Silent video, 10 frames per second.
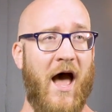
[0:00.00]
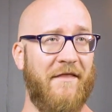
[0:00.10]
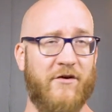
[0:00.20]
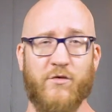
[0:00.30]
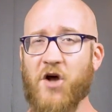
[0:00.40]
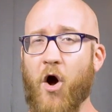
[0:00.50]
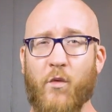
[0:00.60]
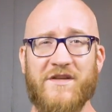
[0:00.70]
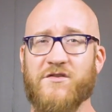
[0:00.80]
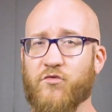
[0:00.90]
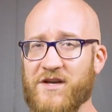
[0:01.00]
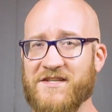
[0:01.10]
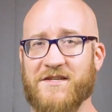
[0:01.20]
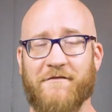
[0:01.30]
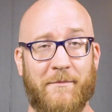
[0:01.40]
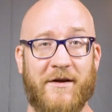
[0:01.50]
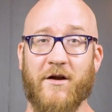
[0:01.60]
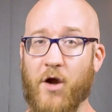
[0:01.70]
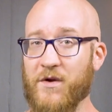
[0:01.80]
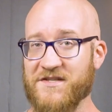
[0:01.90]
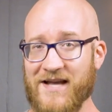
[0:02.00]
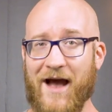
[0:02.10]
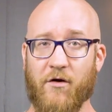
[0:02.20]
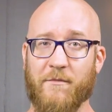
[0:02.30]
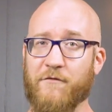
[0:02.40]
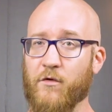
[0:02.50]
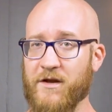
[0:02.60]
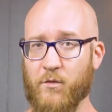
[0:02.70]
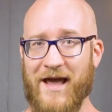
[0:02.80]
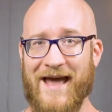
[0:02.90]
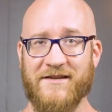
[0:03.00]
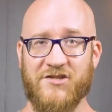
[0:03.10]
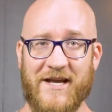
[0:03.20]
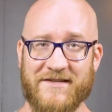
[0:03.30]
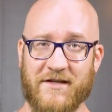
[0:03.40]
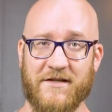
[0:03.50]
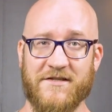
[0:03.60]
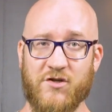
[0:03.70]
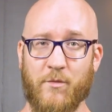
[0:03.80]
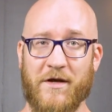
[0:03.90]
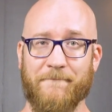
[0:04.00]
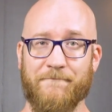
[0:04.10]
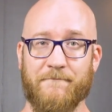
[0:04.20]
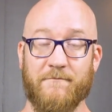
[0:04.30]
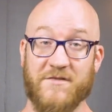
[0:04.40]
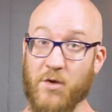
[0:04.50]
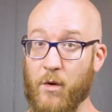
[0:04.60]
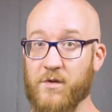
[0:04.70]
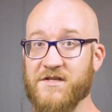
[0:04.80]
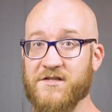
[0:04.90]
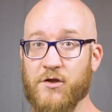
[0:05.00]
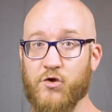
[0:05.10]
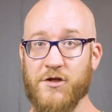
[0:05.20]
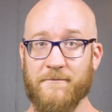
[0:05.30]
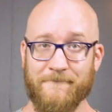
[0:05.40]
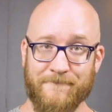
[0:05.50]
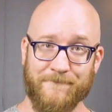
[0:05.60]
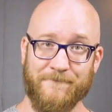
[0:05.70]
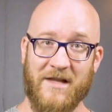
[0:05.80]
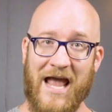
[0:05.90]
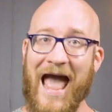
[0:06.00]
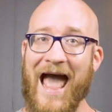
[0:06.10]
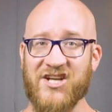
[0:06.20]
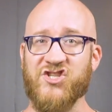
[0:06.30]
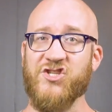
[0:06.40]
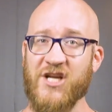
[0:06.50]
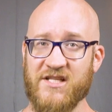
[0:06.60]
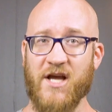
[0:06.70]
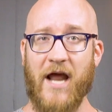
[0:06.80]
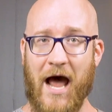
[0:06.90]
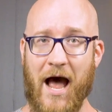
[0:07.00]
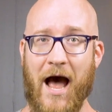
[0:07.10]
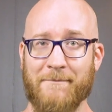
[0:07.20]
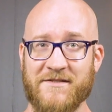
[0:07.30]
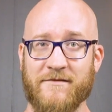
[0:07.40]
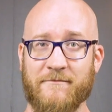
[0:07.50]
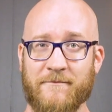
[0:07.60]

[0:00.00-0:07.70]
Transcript: there was always the risk of the beer going sour before anyone had the chance to consume it. So what was the solution? Add a ton of hops.